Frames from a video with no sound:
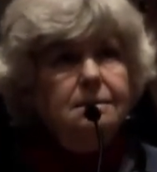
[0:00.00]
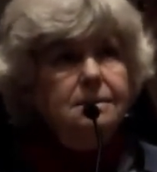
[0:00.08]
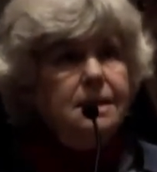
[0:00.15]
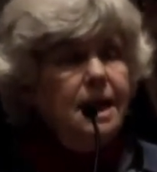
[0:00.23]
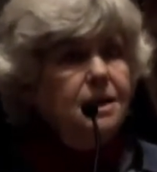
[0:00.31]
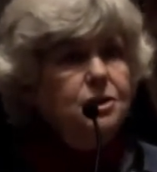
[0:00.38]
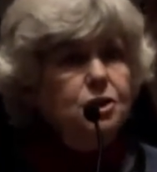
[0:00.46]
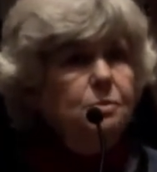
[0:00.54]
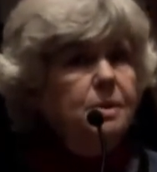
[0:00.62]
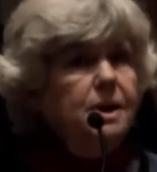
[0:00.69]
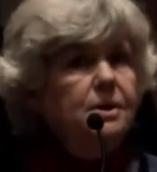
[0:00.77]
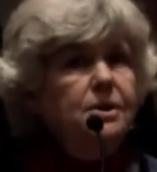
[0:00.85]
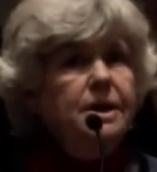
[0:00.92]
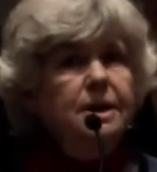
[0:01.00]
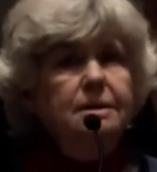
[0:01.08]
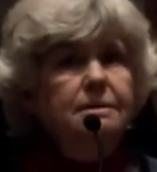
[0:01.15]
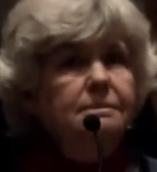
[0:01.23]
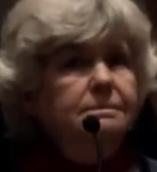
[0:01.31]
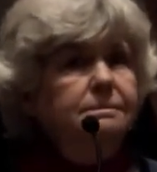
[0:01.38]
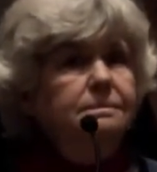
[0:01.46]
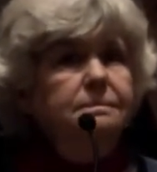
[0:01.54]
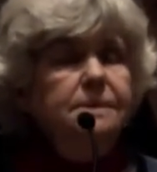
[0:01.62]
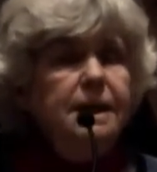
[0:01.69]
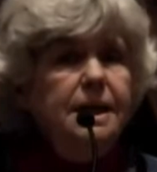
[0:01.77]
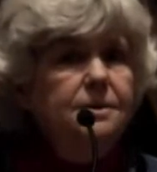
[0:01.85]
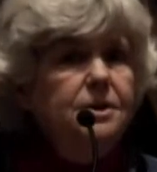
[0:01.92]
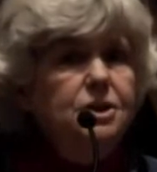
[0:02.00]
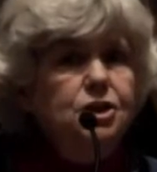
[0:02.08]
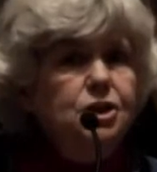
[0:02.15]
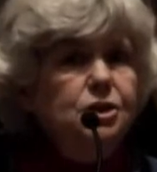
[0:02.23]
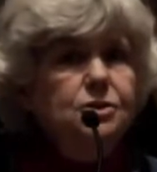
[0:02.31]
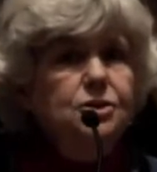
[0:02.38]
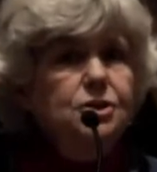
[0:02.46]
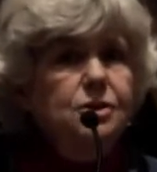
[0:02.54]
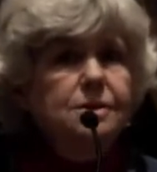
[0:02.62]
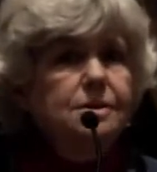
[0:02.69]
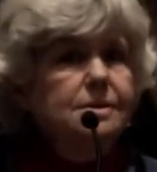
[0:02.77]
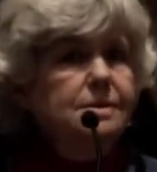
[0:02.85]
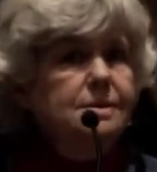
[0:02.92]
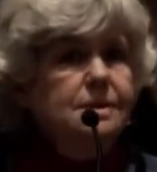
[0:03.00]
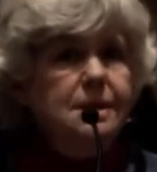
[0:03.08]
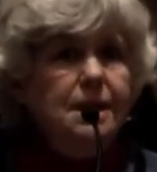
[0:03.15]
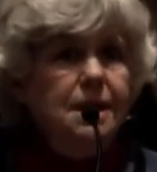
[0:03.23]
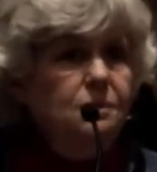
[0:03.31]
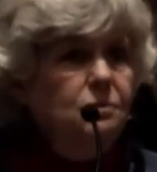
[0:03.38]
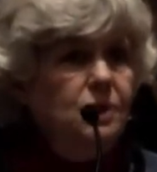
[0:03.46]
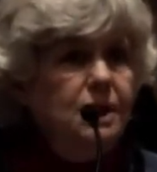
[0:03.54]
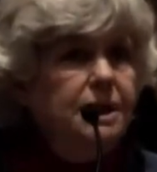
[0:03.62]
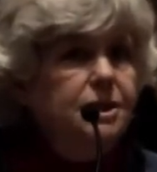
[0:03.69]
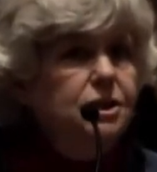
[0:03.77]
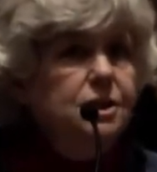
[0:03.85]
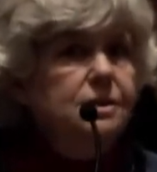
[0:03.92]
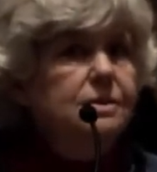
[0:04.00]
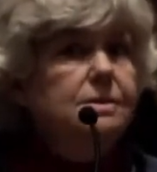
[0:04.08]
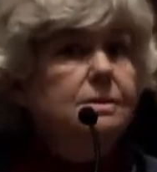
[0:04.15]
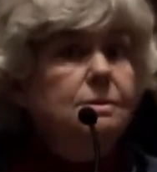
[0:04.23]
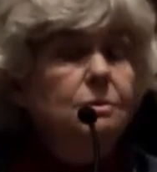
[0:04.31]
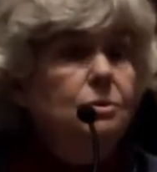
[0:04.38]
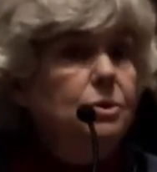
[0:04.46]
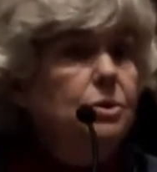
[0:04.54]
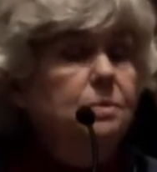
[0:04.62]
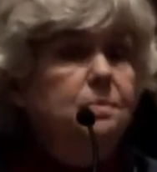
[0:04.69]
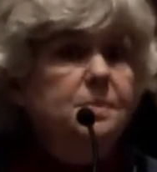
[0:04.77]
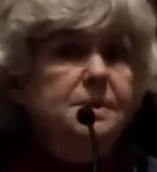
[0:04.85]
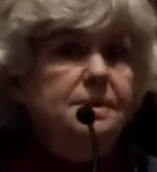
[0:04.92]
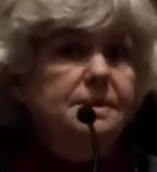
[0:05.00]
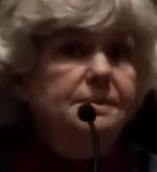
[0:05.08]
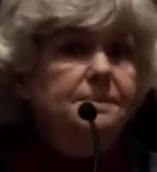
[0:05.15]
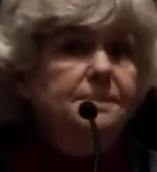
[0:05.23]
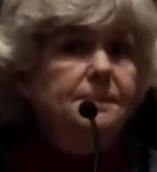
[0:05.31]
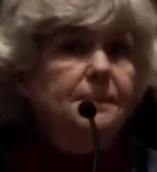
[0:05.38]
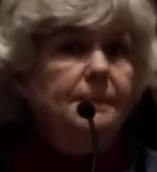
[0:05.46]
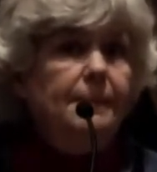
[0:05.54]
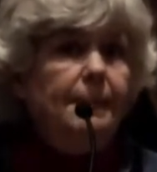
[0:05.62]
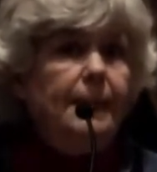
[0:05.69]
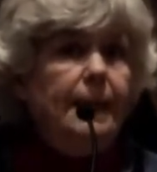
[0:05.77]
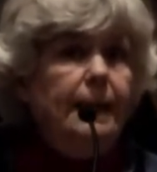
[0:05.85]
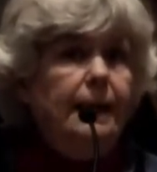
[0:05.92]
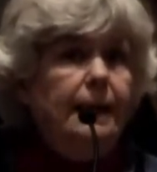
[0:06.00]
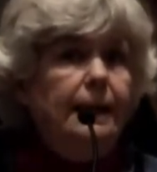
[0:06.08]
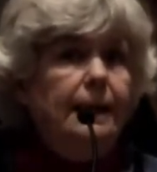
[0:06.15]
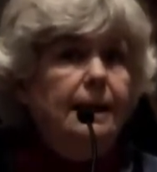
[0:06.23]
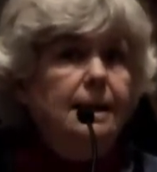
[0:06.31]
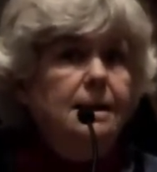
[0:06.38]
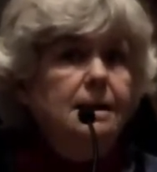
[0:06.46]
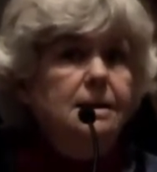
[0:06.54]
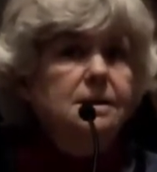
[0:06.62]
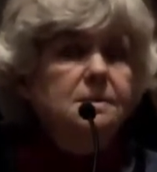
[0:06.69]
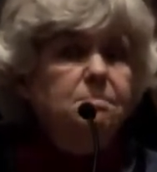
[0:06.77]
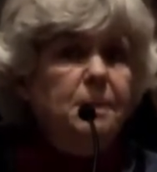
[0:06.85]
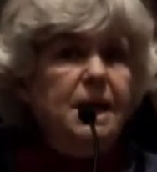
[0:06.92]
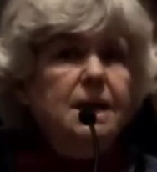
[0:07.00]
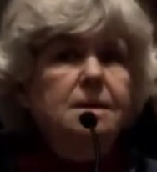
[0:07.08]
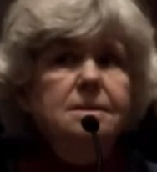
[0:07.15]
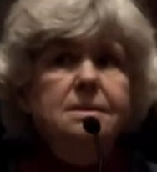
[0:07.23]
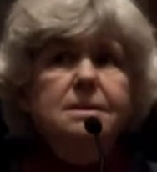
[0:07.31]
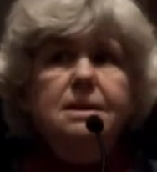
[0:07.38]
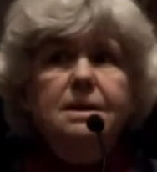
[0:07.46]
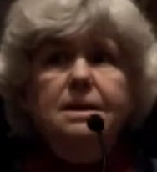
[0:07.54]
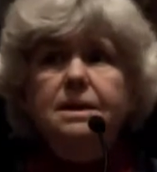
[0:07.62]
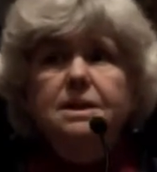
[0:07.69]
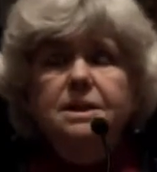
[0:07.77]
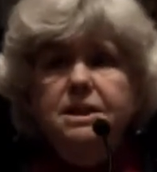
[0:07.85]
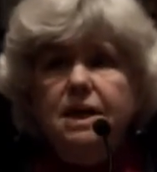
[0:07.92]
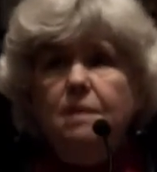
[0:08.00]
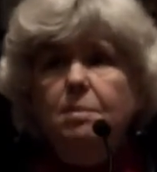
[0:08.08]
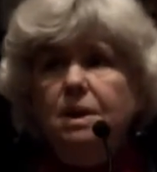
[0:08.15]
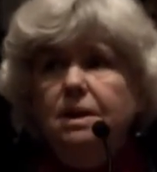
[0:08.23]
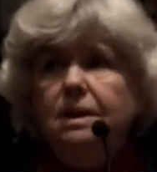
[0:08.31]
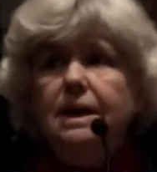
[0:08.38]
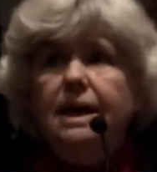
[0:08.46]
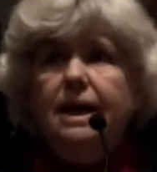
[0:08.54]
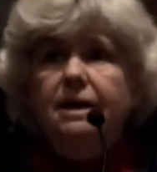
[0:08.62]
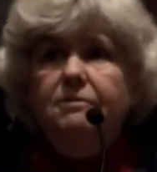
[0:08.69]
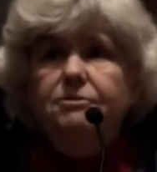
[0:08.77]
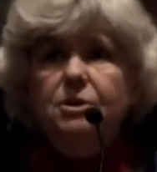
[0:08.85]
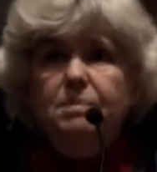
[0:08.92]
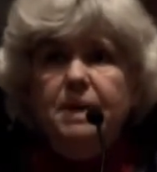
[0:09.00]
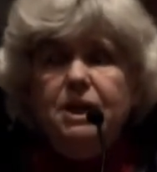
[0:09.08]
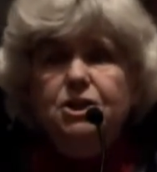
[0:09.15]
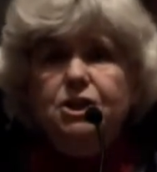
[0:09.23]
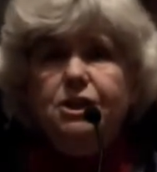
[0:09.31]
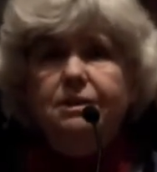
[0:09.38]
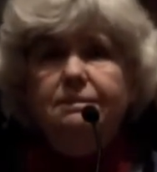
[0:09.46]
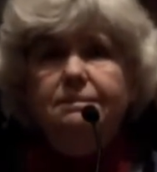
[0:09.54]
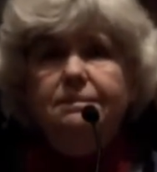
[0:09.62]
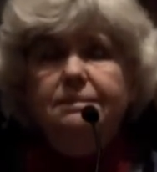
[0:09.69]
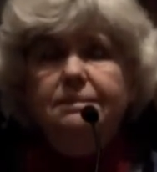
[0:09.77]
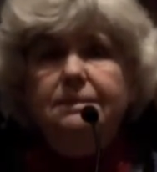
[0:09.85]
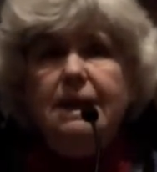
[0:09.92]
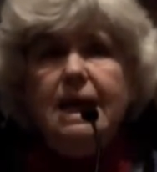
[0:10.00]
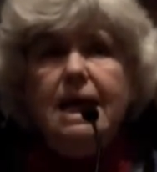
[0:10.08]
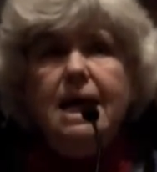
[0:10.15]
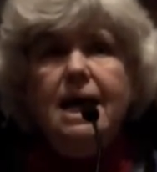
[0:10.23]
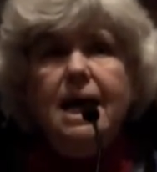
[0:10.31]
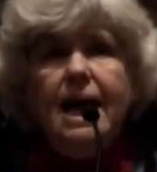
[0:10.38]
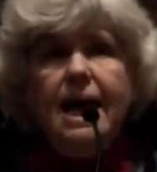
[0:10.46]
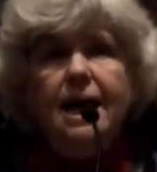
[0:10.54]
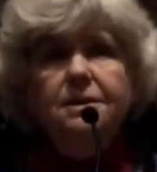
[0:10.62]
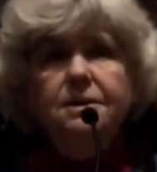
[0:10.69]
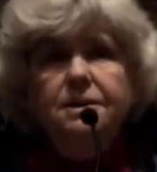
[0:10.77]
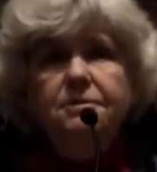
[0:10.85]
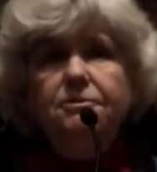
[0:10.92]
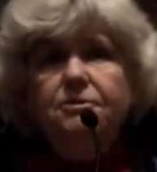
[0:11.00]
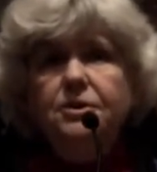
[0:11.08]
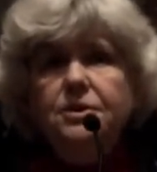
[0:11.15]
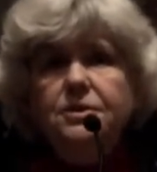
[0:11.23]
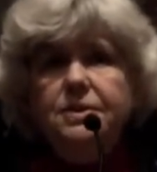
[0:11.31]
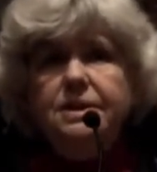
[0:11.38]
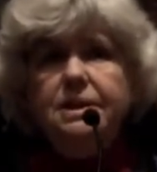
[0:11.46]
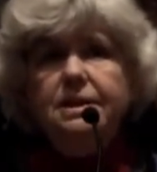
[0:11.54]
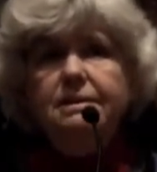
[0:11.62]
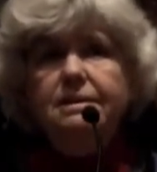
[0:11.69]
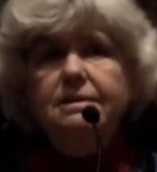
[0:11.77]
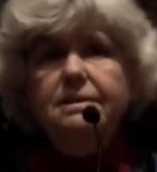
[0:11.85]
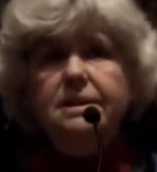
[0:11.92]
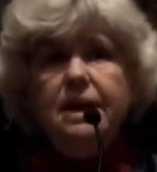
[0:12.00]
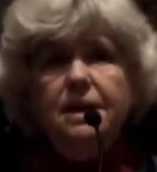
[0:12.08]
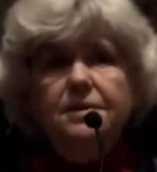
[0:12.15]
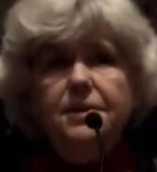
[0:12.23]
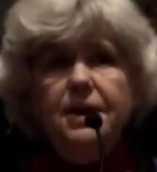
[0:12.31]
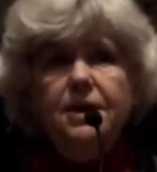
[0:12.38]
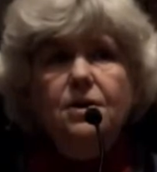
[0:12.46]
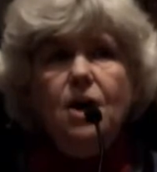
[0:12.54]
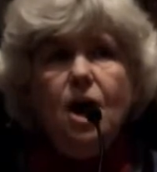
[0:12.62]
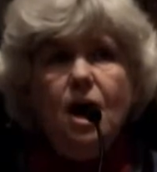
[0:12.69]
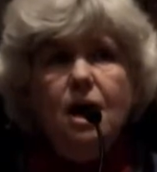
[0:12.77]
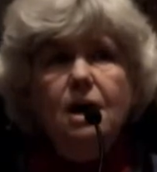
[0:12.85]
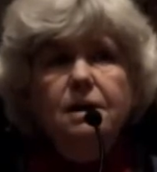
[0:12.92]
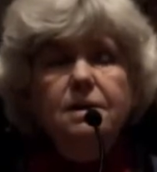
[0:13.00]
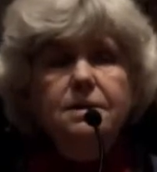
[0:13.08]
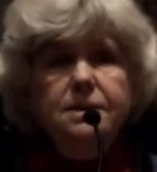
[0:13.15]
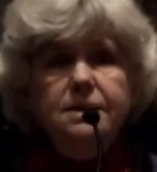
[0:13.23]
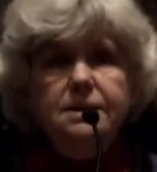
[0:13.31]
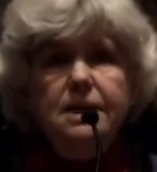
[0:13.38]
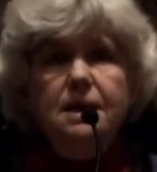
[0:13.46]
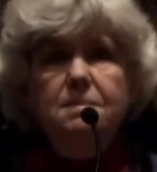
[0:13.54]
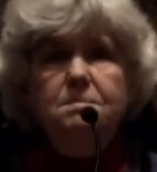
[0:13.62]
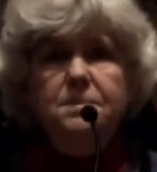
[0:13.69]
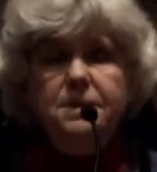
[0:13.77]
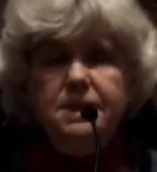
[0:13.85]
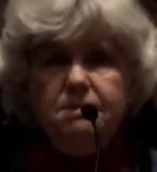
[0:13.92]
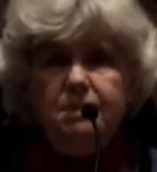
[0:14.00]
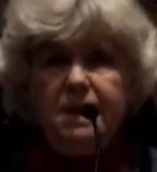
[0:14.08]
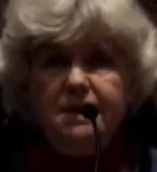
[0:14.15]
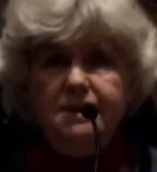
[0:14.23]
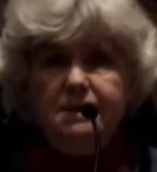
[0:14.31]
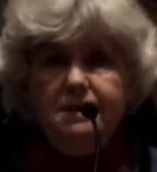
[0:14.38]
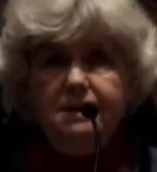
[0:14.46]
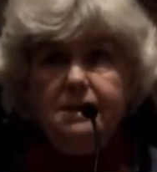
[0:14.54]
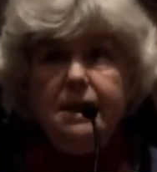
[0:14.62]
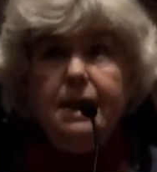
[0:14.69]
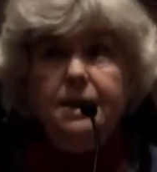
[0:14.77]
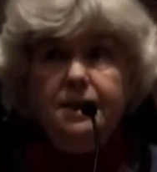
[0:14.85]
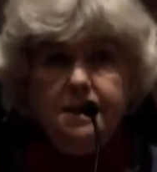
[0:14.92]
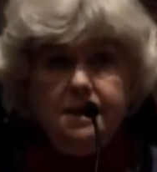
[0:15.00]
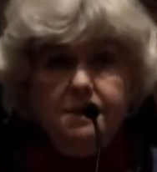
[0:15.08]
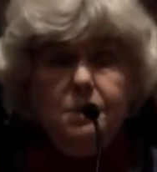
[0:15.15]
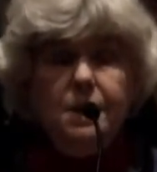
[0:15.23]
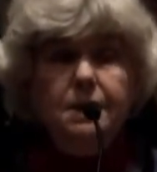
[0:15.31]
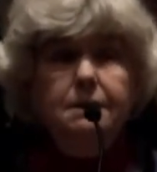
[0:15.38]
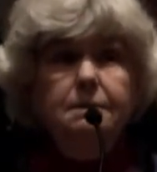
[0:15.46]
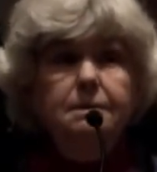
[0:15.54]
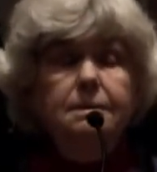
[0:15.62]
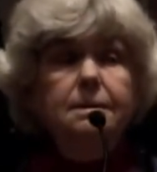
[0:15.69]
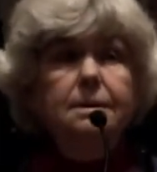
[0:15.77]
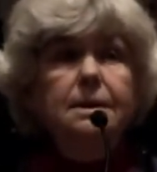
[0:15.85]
Sanctuary in the churches, in religious groups, is based on a double affirmation. And the first is that there are some spaces like this one